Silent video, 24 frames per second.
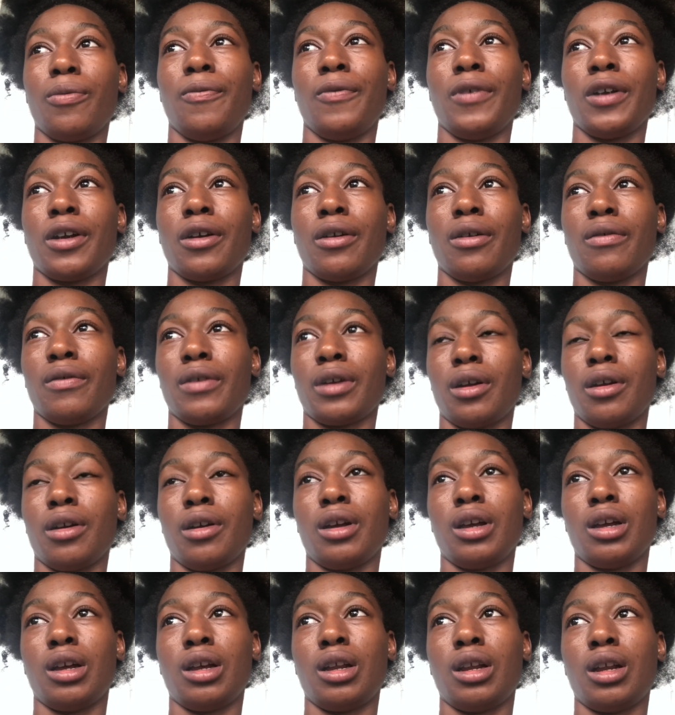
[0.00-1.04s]
very, very
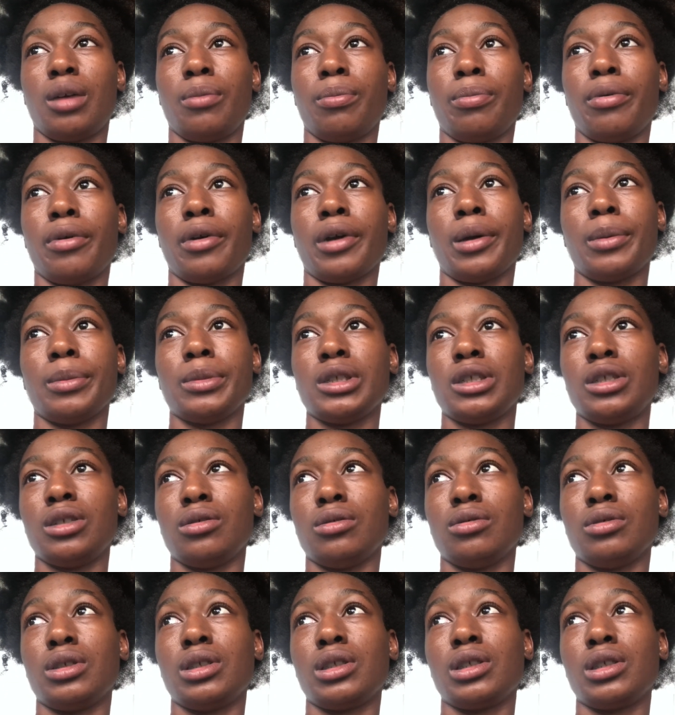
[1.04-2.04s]
good. I promise you.